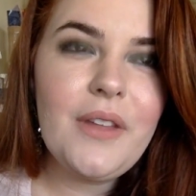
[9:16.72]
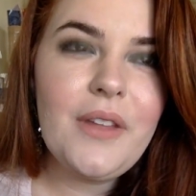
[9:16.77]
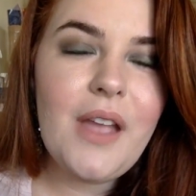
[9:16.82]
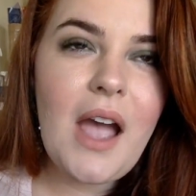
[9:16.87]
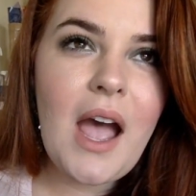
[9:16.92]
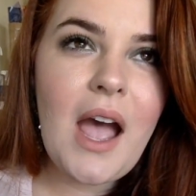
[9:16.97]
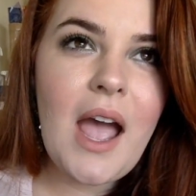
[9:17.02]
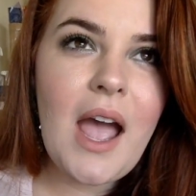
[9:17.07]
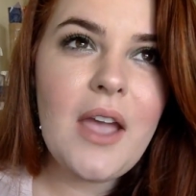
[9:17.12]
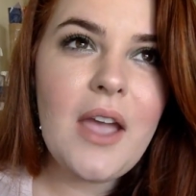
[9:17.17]

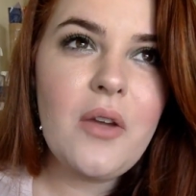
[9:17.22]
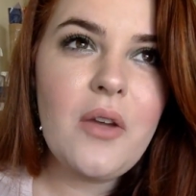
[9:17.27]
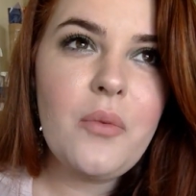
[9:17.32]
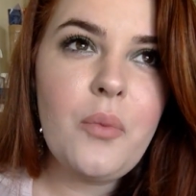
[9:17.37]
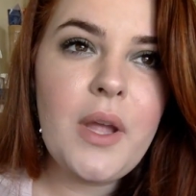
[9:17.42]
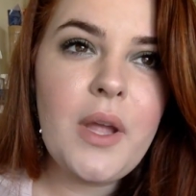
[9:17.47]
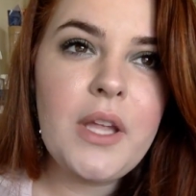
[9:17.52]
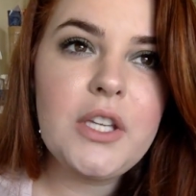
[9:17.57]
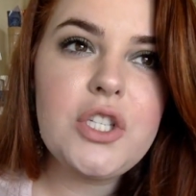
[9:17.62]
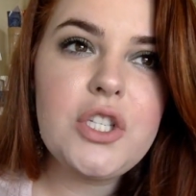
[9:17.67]
I
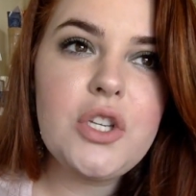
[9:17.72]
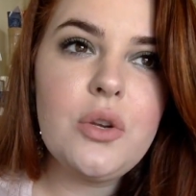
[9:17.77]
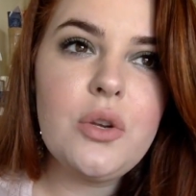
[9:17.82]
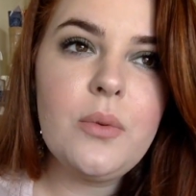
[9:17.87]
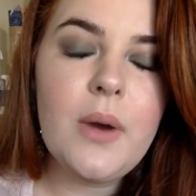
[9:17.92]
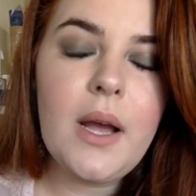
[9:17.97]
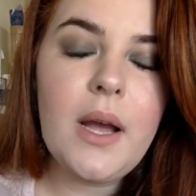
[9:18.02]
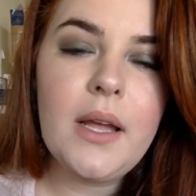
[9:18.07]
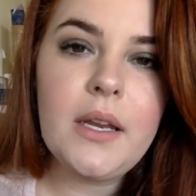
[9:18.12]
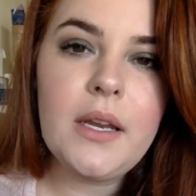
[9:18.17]
went
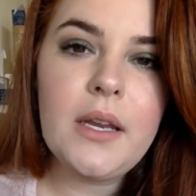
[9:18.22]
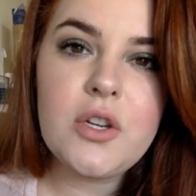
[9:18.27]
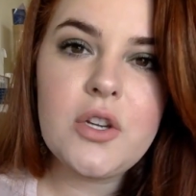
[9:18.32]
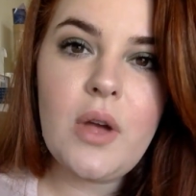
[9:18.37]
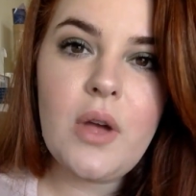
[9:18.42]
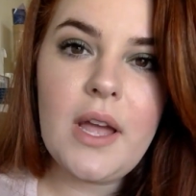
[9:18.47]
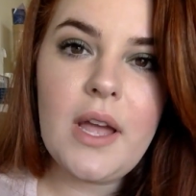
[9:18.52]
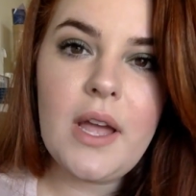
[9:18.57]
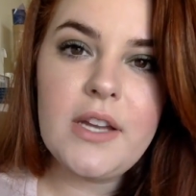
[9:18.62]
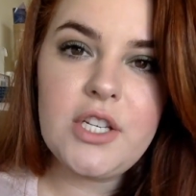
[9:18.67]
to an
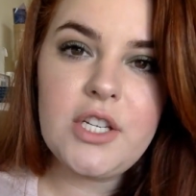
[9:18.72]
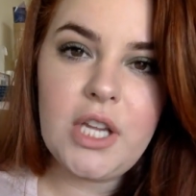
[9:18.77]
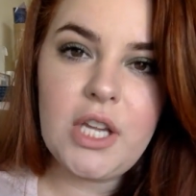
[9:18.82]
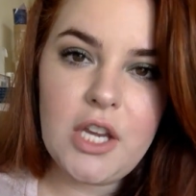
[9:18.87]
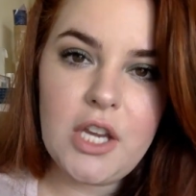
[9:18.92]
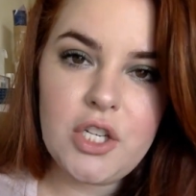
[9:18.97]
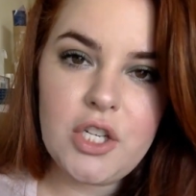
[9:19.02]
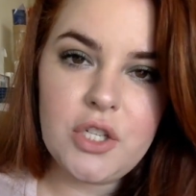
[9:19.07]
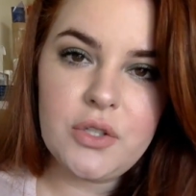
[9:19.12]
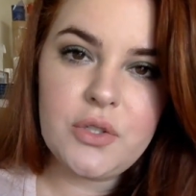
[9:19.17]
adult
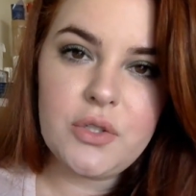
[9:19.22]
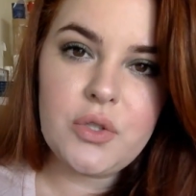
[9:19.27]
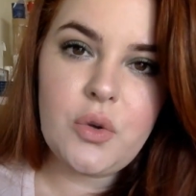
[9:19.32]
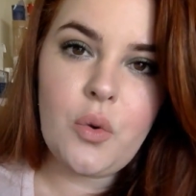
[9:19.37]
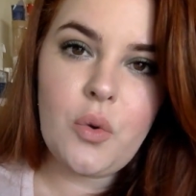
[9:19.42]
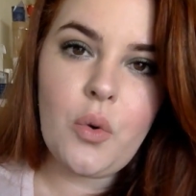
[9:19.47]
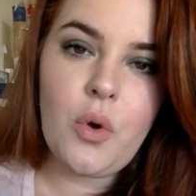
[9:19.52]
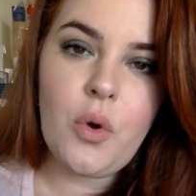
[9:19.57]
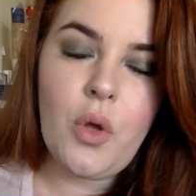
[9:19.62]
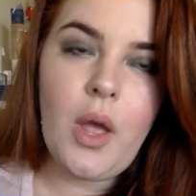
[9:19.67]
education
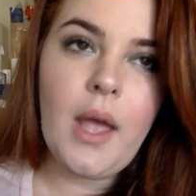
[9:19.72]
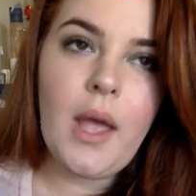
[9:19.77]
school